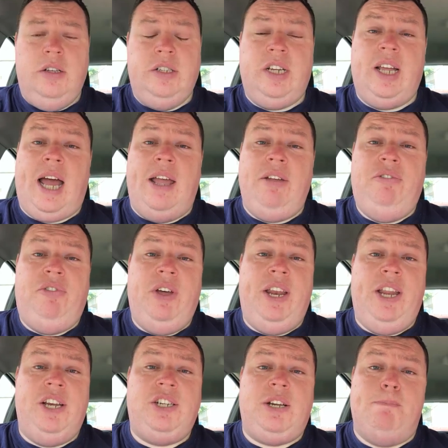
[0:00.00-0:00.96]
So the game
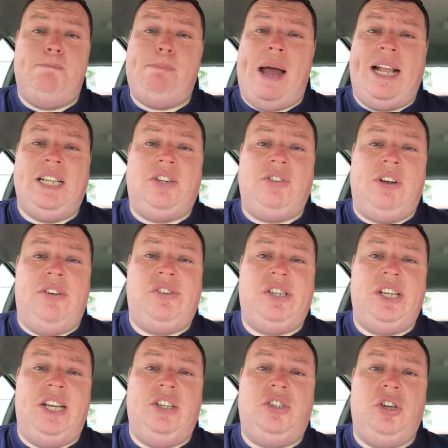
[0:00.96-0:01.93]
finished, Barnet
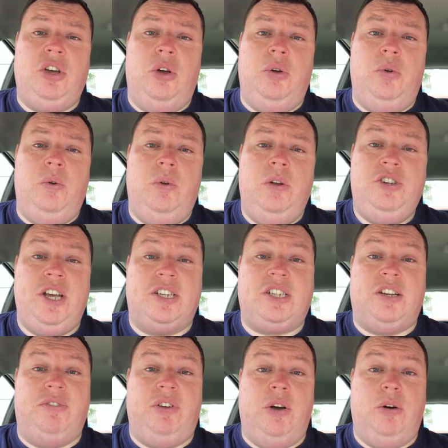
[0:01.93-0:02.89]
FC 2,
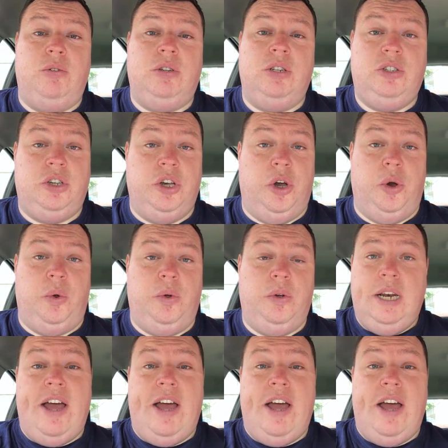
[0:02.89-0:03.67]
Chesterfield 2.